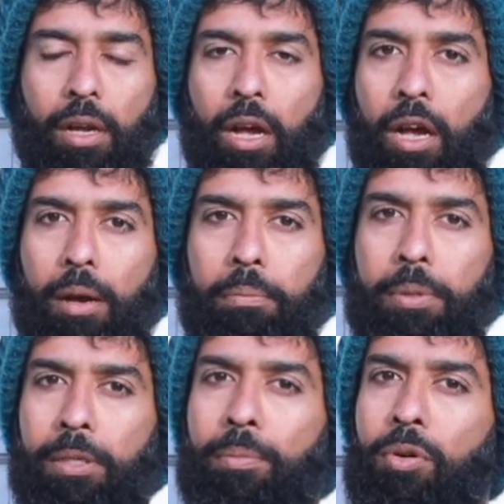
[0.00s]

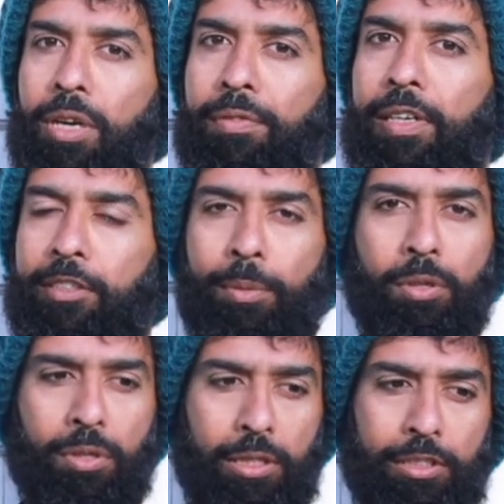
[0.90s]
But the more I've
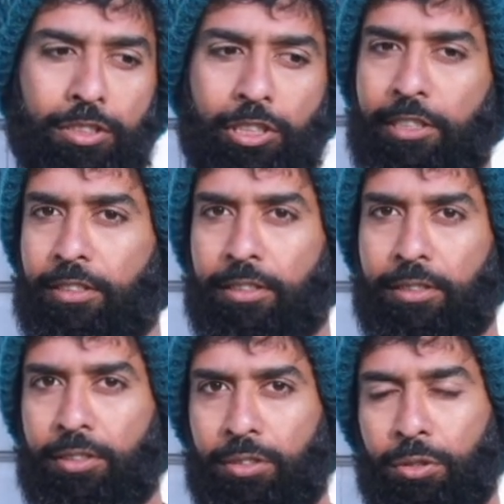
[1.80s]
explored
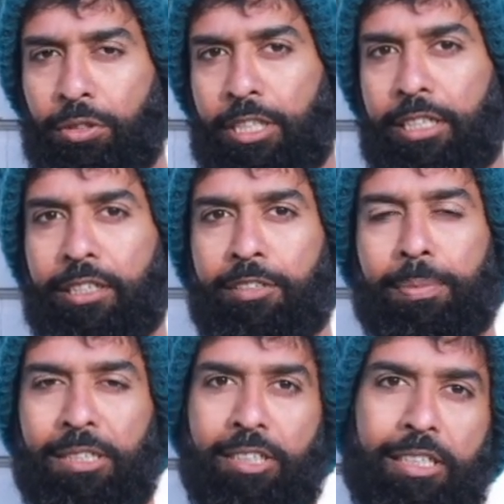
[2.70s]
Jesus' story,
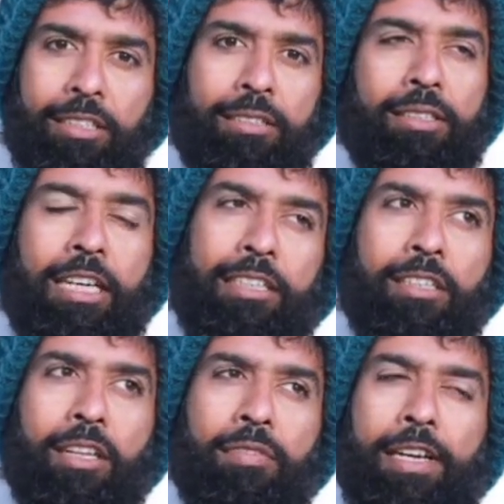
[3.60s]
especially this like
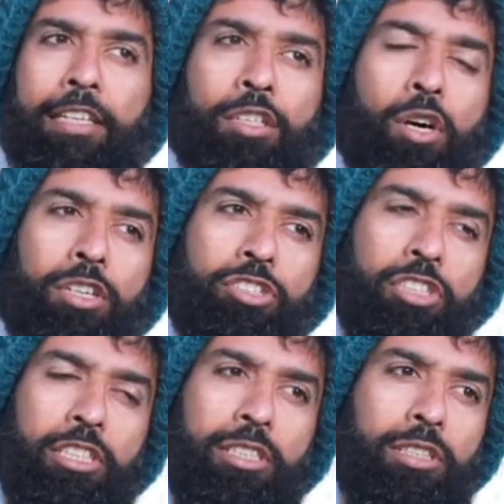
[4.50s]
loving
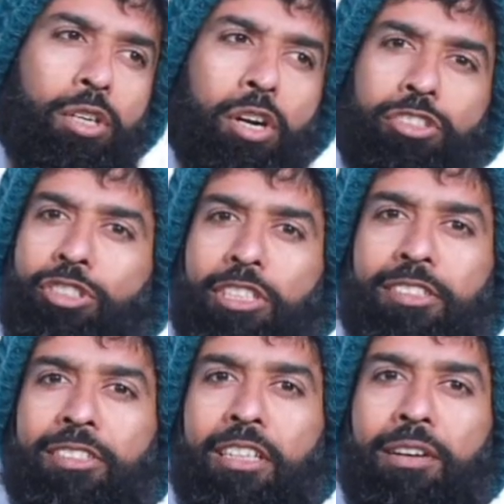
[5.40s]

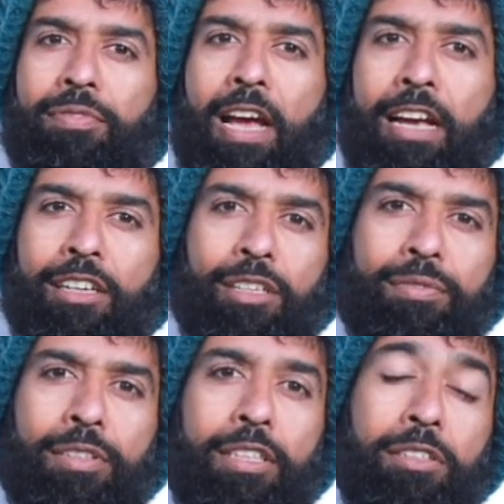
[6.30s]
torturous love angle
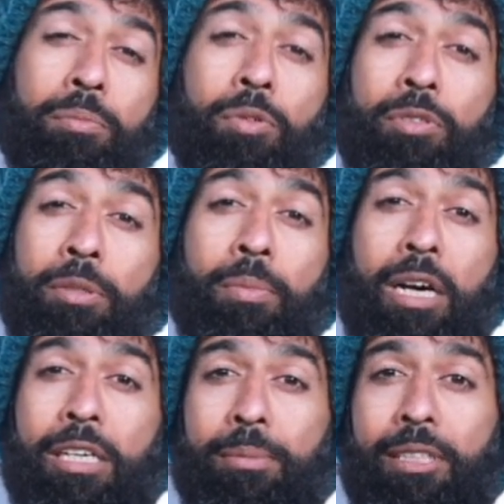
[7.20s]
of it, the more
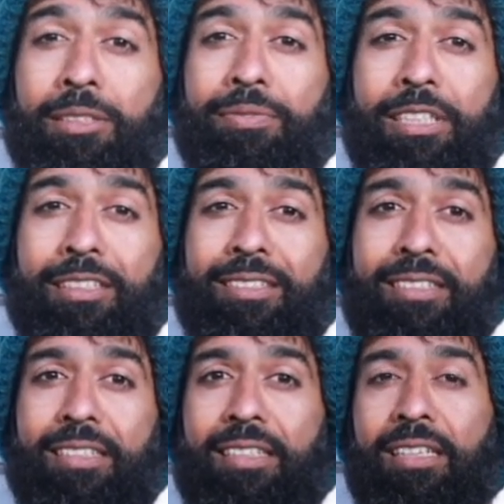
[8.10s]
remarkable it
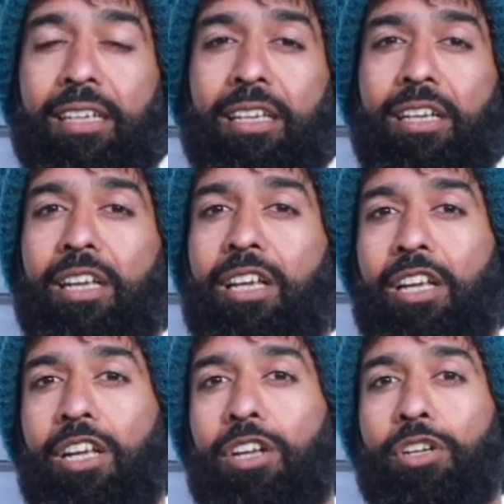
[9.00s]
feels.
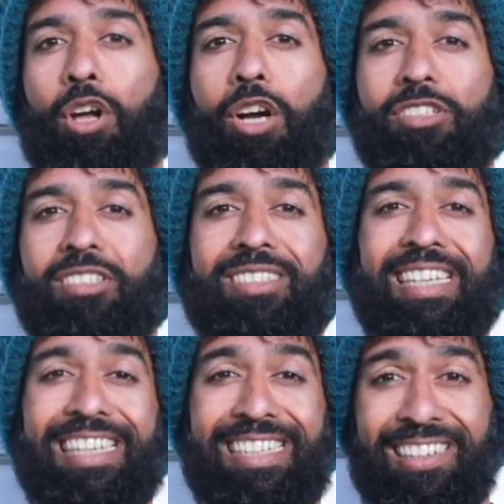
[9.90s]
Not
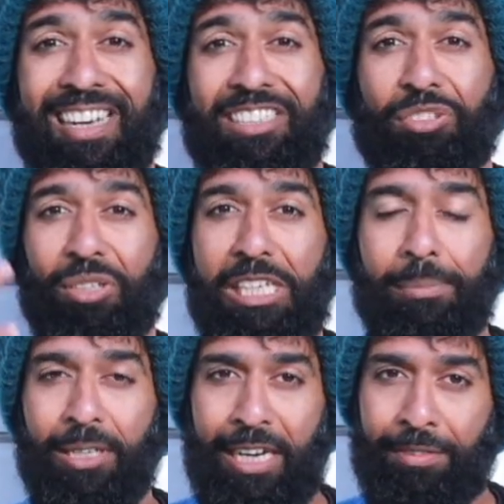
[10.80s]
just
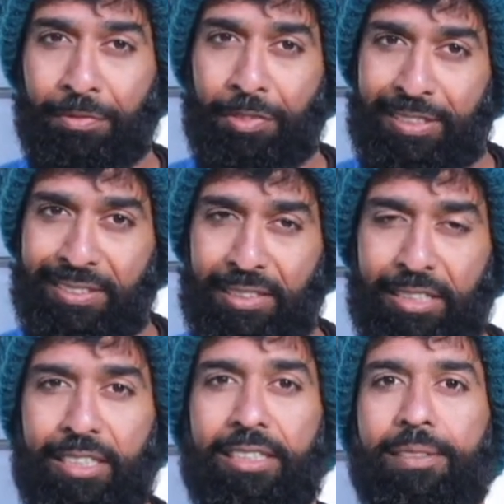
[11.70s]
intellectually, but like
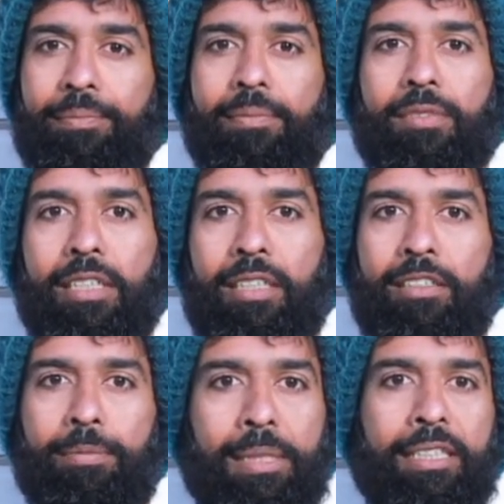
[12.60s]
viscerally.
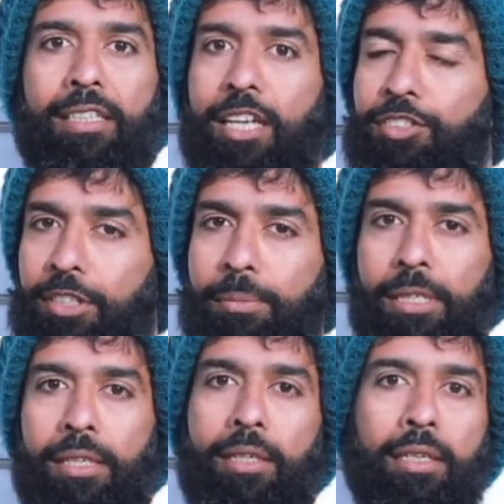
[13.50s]
It's been touching
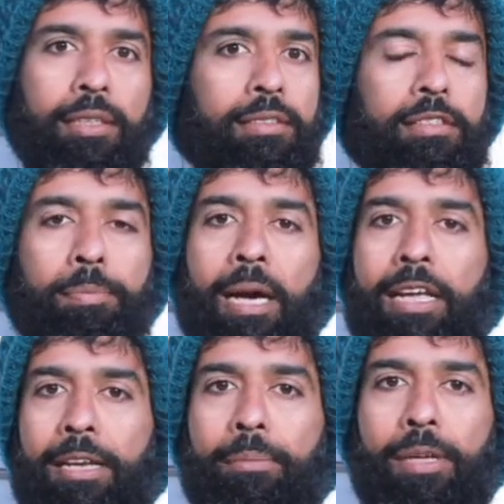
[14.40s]
me,
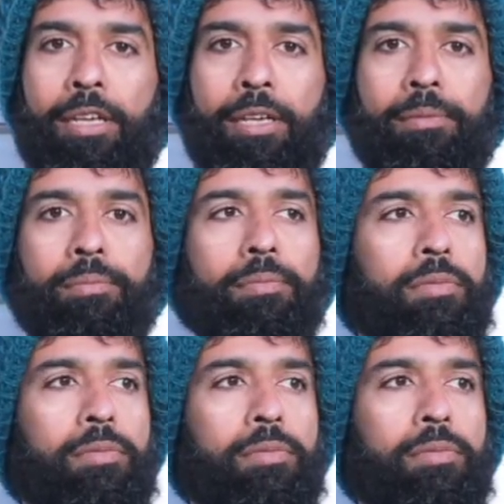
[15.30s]
inspiring me.